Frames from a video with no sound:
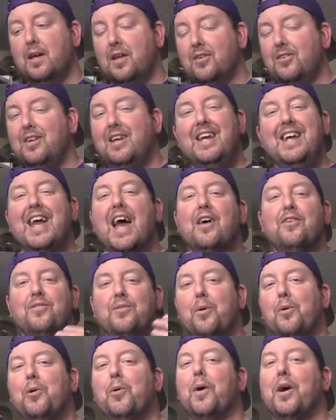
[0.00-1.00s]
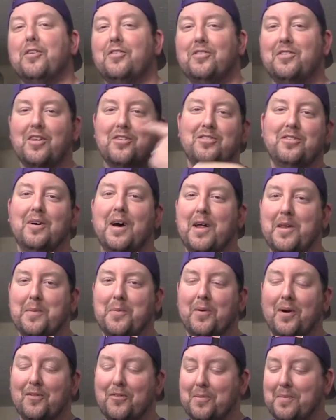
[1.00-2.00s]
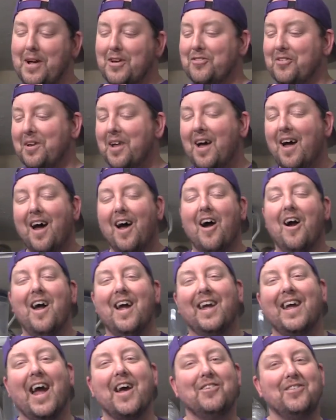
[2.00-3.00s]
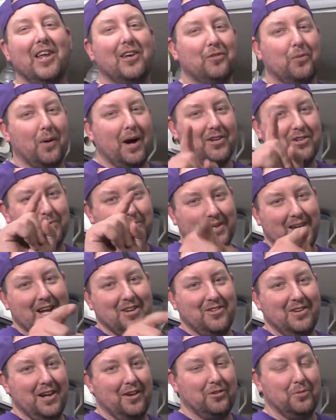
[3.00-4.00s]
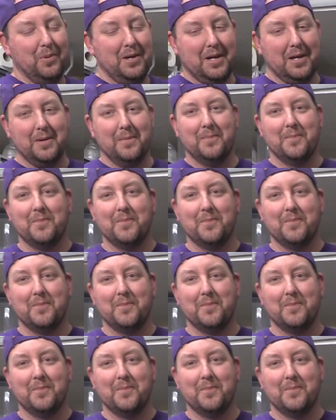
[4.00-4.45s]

See, he asked no questions. I still added more information. All right, guys, thanks for watching. We'll catch you next week.